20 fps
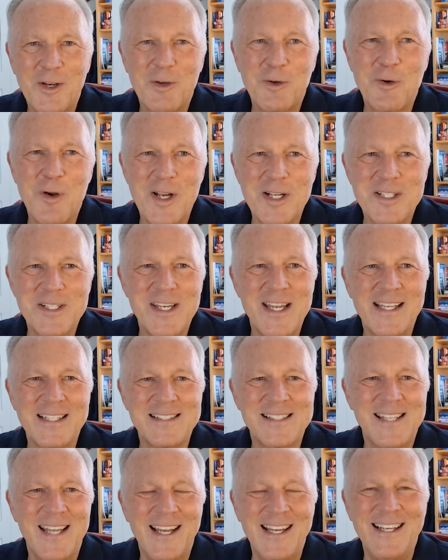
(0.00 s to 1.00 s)
Crunch
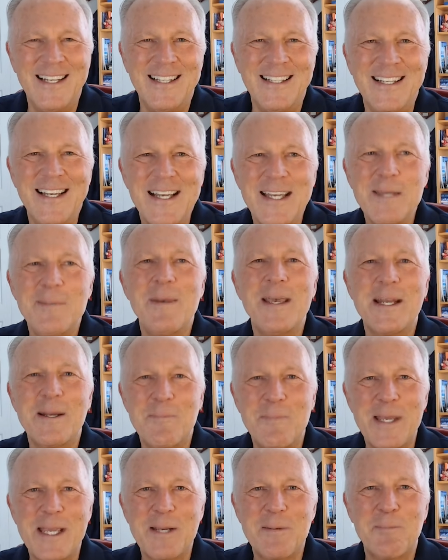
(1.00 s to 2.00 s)
has, he made a
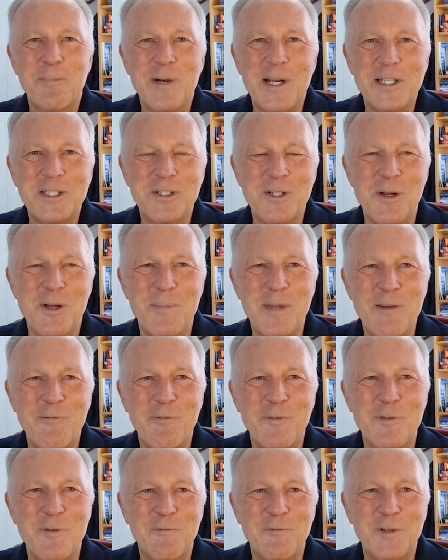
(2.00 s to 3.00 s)
big impression on me
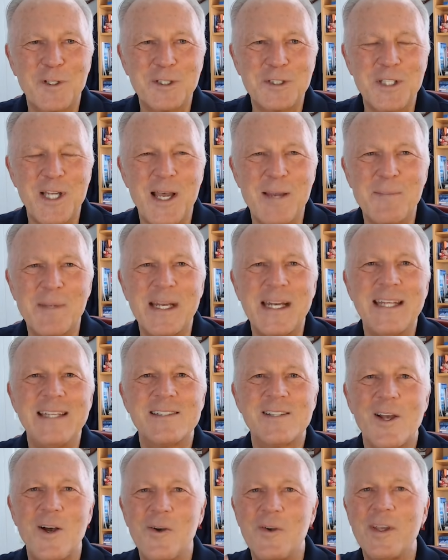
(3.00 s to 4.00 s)
from the first time, and
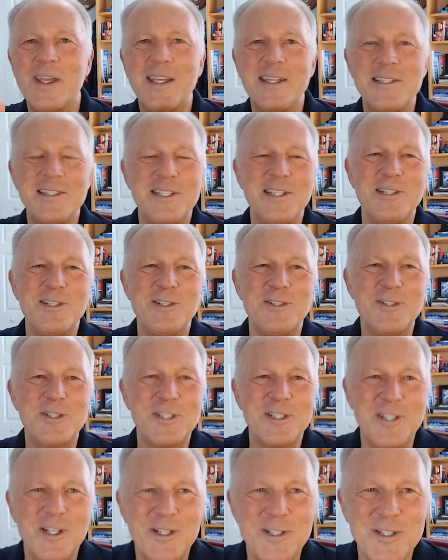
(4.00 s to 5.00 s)
he's only continued
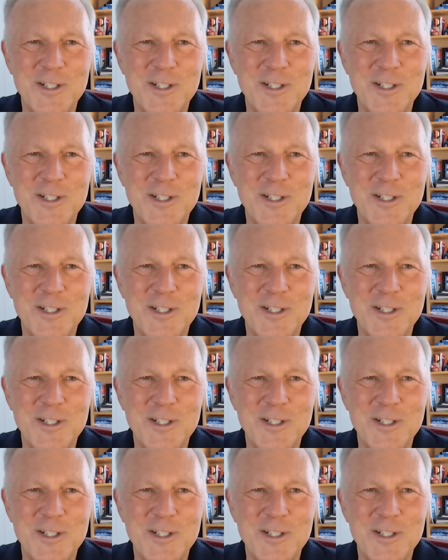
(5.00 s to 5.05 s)
to, yeah.